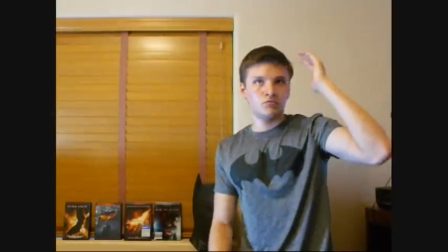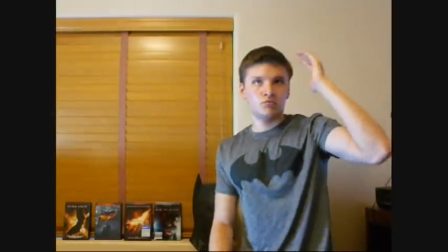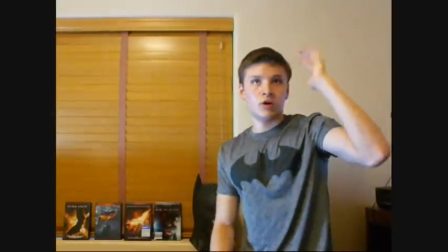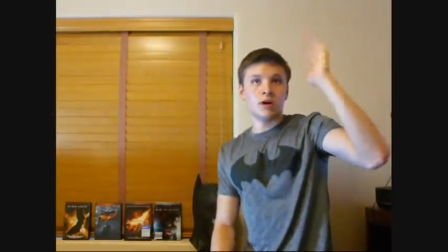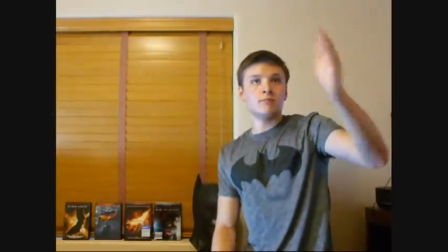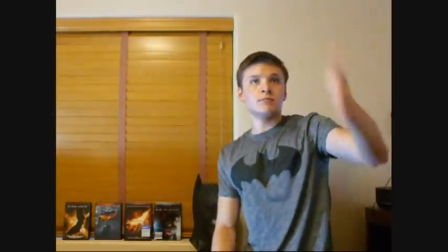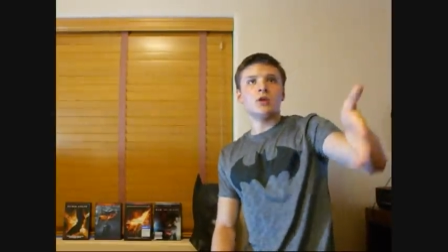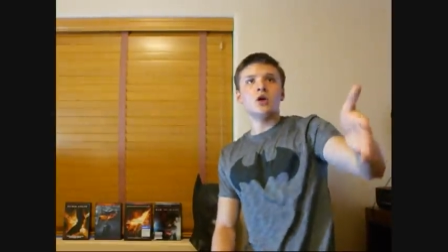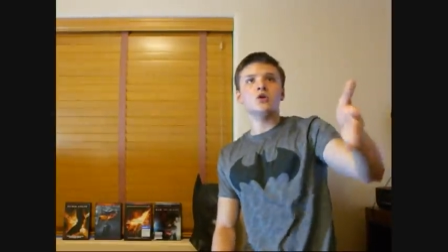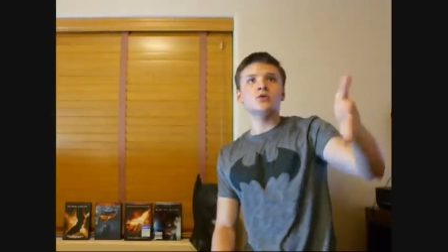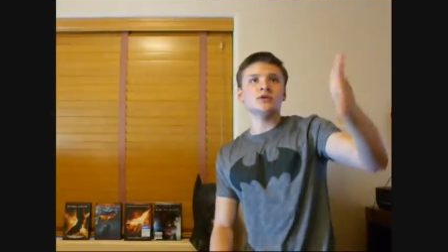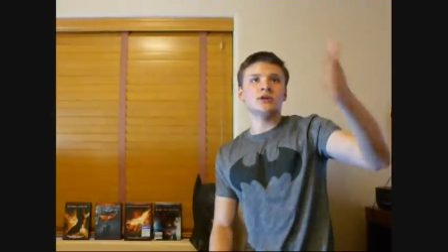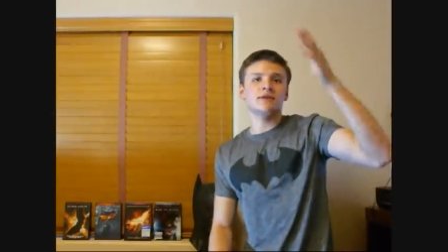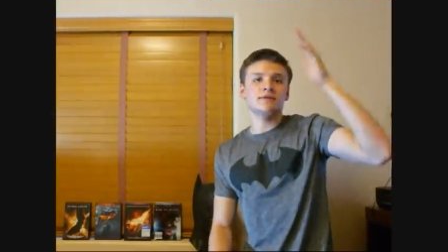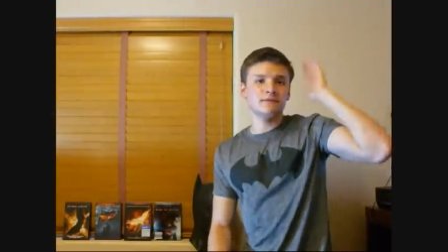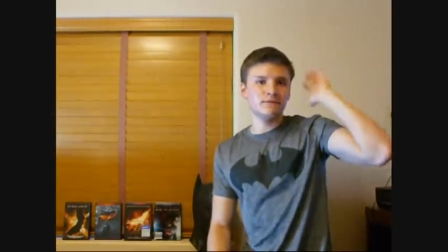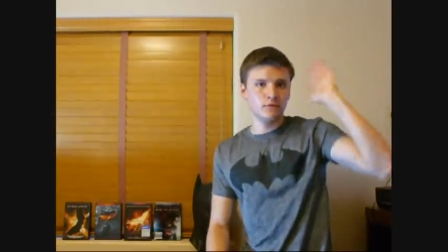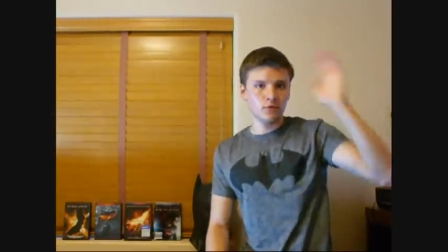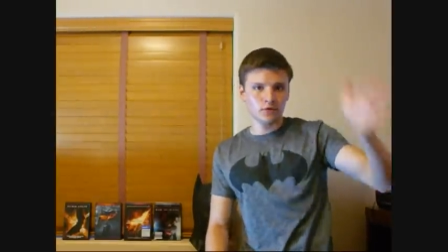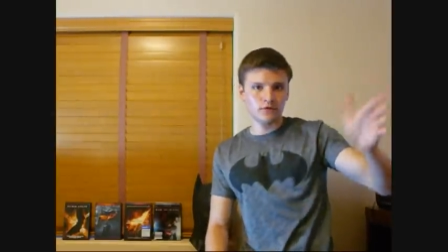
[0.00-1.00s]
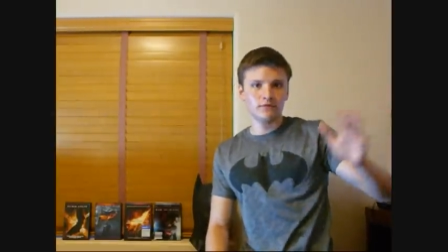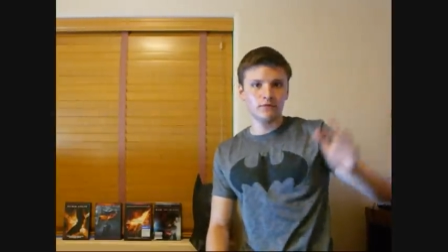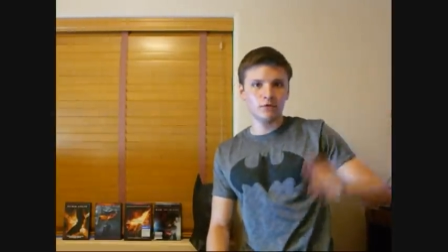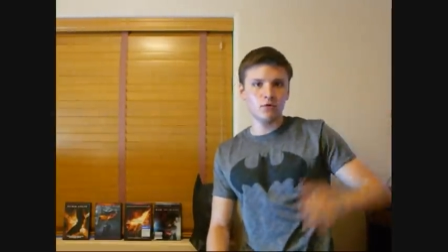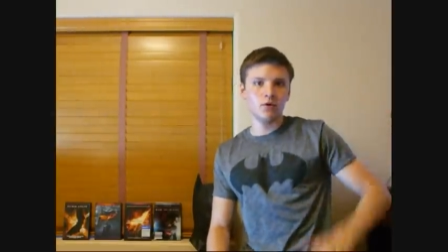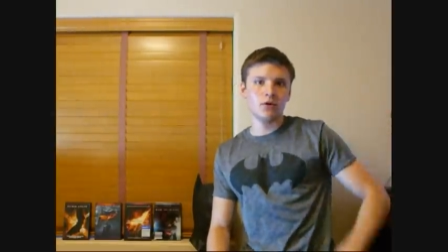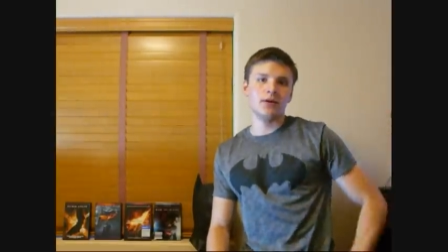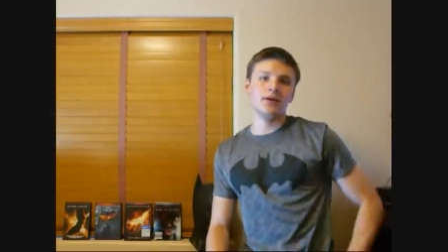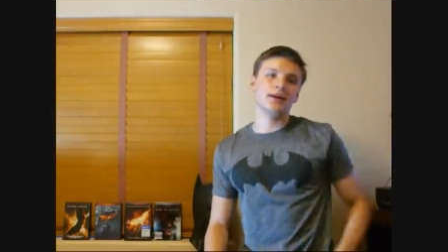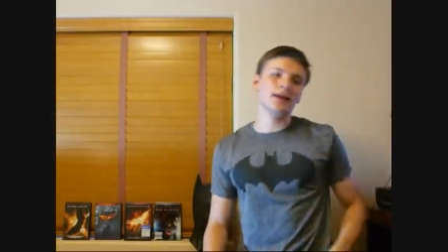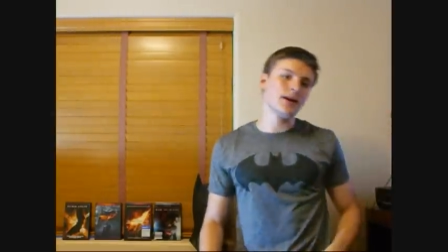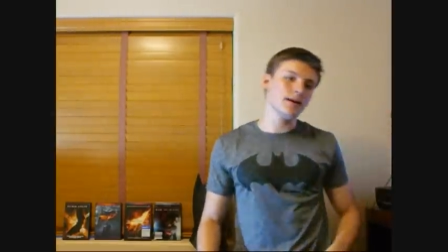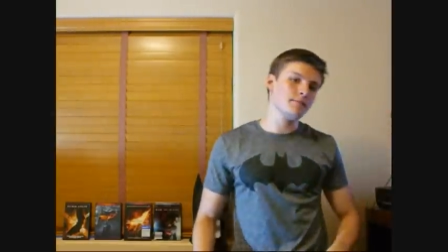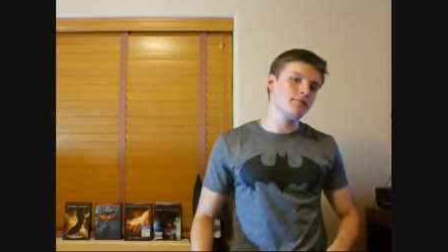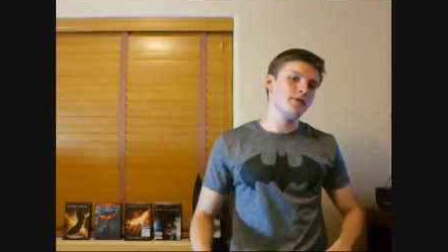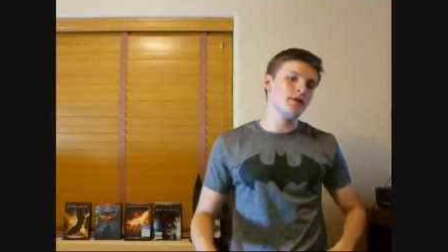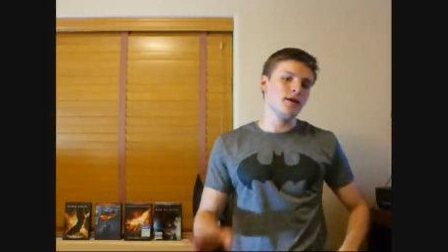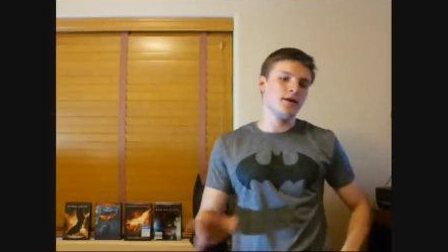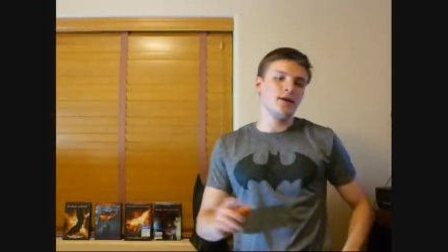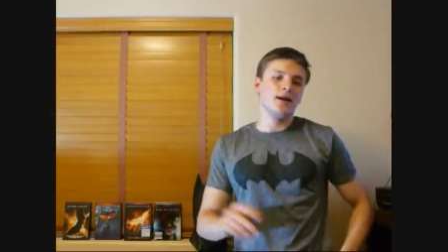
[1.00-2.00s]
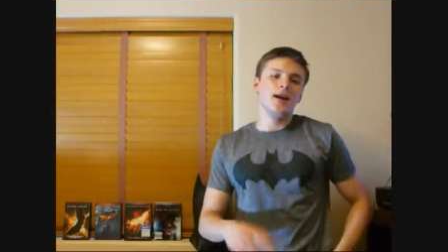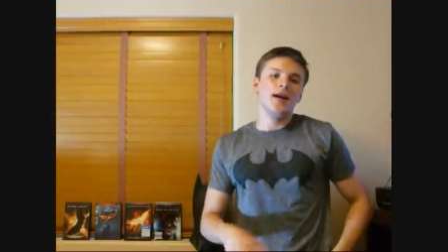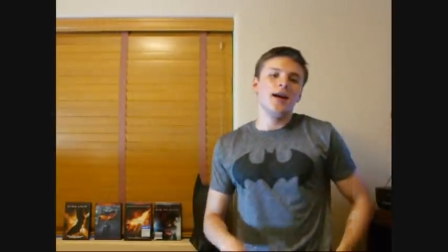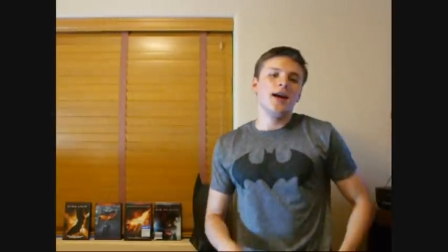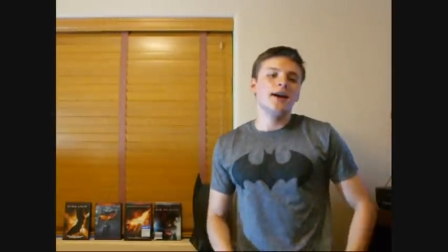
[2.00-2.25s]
Rumlow's on the 4th floor, get up there.